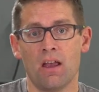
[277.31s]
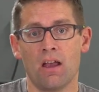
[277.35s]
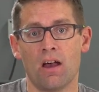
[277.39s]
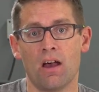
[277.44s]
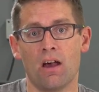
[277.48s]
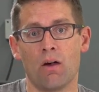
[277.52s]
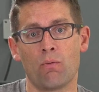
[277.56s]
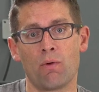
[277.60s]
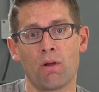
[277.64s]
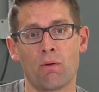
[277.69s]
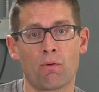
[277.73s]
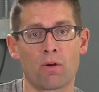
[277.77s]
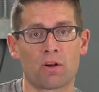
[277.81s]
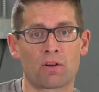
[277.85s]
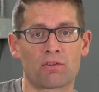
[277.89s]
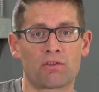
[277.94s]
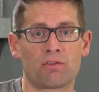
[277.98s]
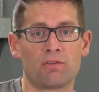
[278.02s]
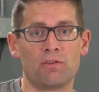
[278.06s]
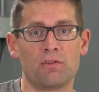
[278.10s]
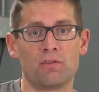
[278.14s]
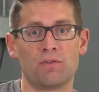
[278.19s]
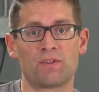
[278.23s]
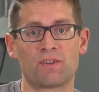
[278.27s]
Uh, we worked
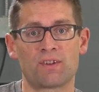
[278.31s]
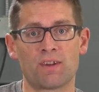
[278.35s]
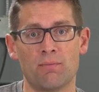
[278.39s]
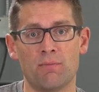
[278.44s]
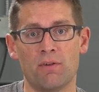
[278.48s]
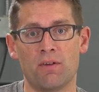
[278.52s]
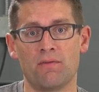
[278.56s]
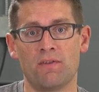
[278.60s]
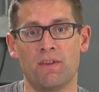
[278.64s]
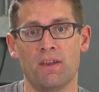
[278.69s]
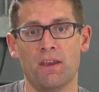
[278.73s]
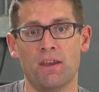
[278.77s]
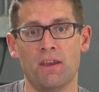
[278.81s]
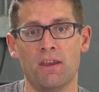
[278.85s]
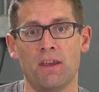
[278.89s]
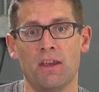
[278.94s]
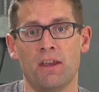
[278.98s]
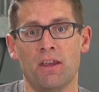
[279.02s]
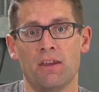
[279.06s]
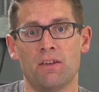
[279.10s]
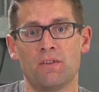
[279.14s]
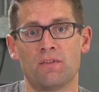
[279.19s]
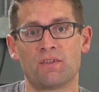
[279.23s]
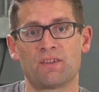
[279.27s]
through some of the
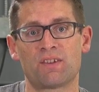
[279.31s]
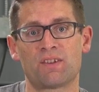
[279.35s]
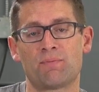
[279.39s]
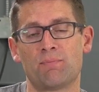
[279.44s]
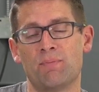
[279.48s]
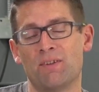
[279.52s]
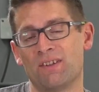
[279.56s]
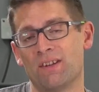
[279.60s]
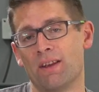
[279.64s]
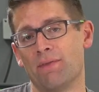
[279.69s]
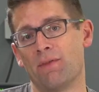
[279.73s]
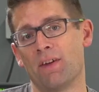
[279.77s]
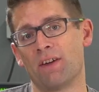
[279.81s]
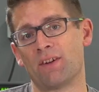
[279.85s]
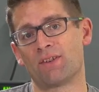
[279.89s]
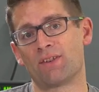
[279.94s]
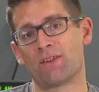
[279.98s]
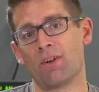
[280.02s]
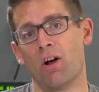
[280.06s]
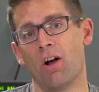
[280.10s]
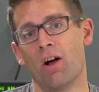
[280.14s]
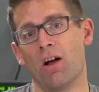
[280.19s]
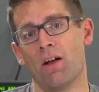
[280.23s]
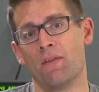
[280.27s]

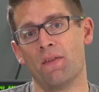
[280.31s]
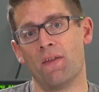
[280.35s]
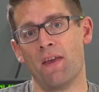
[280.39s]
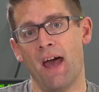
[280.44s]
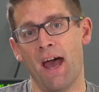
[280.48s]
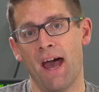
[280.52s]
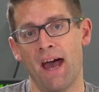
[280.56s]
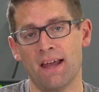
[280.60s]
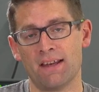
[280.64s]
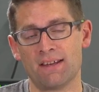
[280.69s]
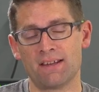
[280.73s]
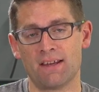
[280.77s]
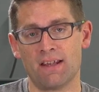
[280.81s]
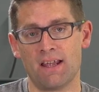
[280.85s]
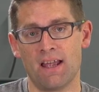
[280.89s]
specifics on that,